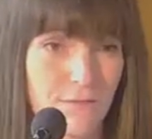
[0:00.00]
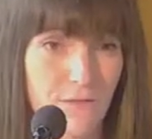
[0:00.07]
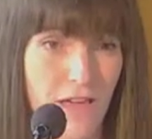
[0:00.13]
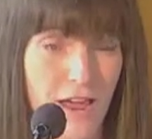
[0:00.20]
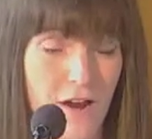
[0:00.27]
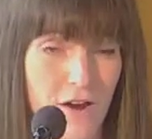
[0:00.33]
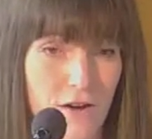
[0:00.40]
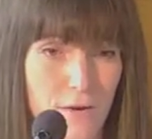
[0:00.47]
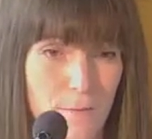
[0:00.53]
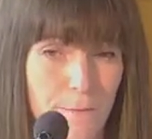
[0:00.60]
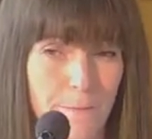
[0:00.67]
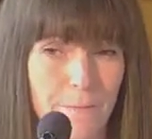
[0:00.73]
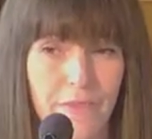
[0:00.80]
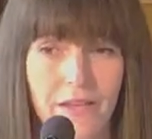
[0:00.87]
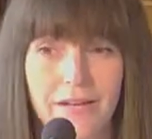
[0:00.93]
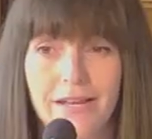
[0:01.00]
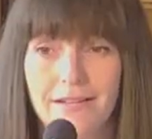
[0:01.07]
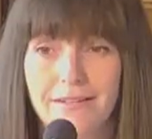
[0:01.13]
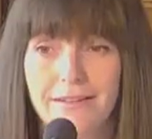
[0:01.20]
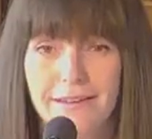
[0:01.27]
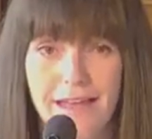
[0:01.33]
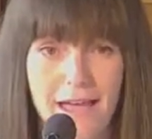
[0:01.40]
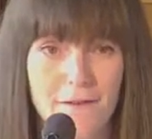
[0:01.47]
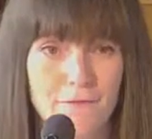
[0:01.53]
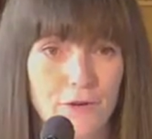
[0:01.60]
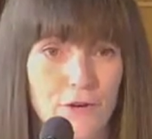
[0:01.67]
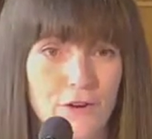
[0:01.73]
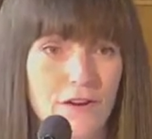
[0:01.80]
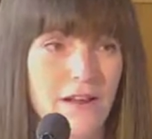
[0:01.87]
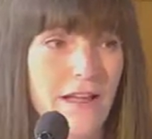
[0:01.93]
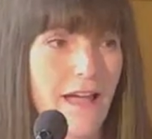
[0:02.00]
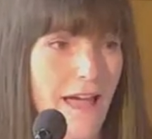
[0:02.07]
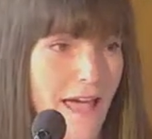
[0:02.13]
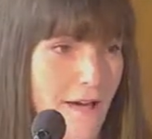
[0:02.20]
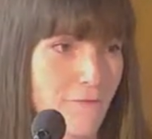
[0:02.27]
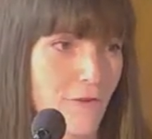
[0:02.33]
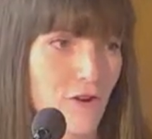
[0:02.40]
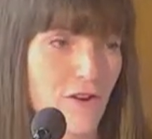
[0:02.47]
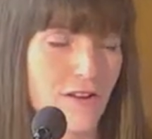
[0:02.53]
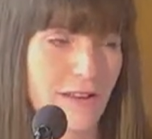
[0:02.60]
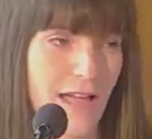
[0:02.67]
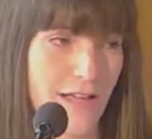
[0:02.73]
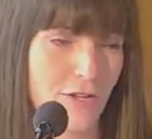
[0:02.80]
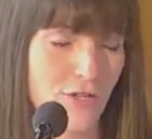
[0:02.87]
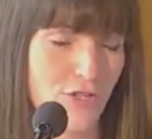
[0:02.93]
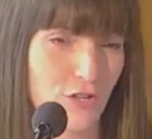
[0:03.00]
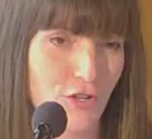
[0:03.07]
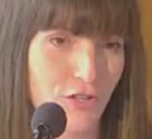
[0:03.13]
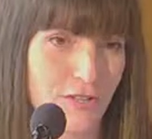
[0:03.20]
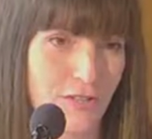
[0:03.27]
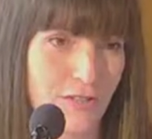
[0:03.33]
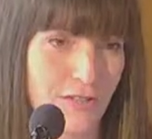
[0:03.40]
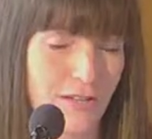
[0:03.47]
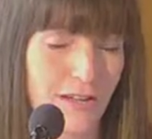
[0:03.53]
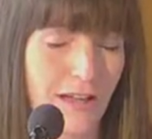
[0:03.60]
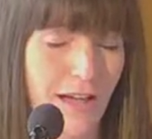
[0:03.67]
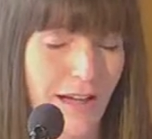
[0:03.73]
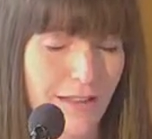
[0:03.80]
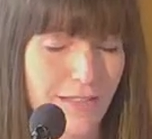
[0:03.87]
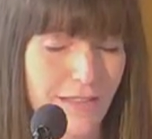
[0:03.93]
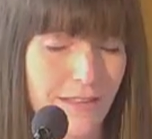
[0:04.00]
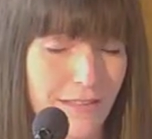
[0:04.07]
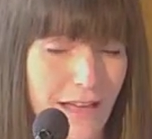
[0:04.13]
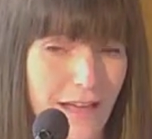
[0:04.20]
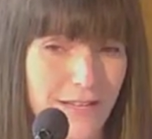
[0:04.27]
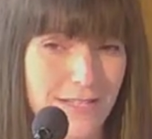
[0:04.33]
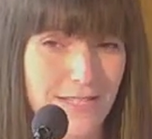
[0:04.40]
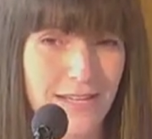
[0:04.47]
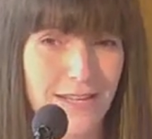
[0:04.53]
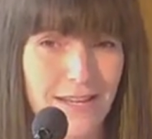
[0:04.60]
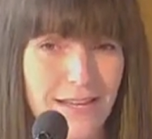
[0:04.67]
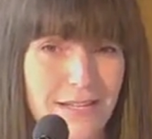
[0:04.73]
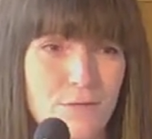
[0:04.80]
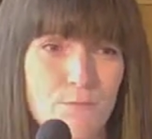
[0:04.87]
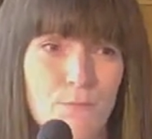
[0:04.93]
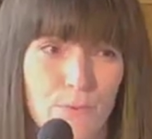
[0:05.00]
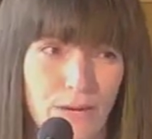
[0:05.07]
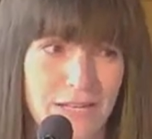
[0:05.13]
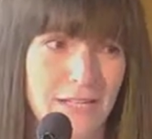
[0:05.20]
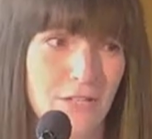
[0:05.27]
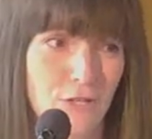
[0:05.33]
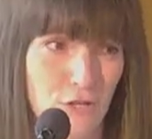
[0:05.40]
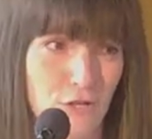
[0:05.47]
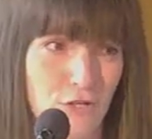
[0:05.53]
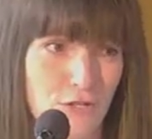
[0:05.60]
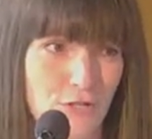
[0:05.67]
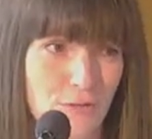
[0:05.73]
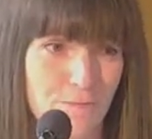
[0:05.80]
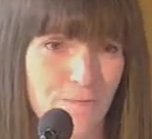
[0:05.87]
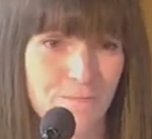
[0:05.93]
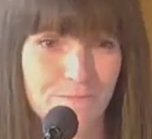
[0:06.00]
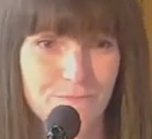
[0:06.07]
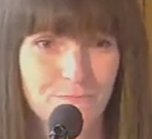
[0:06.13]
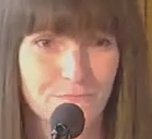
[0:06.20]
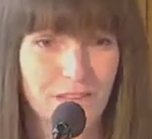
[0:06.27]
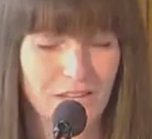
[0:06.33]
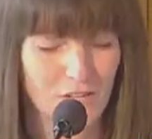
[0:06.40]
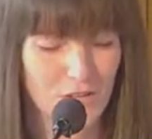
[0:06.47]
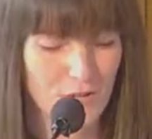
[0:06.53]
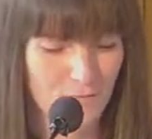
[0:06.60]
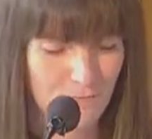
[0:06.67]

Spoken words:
fair, and he'll never ever let you down. I think that is brilliant news. Thank you.